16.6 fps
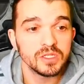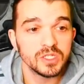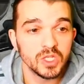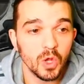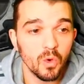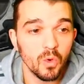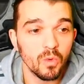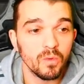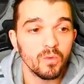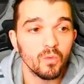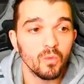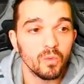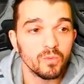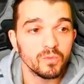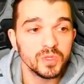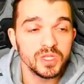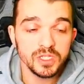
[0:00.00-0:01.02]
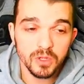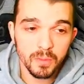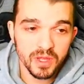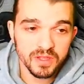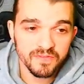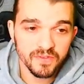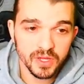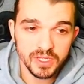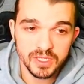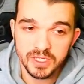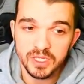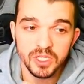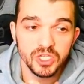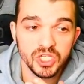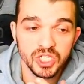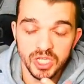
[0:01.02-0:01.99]
So this Combat
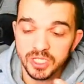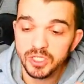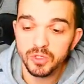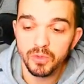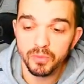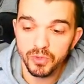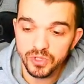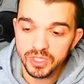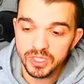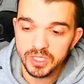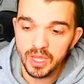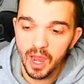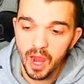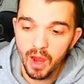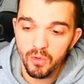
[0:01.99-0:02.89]
Frenzy is just to boost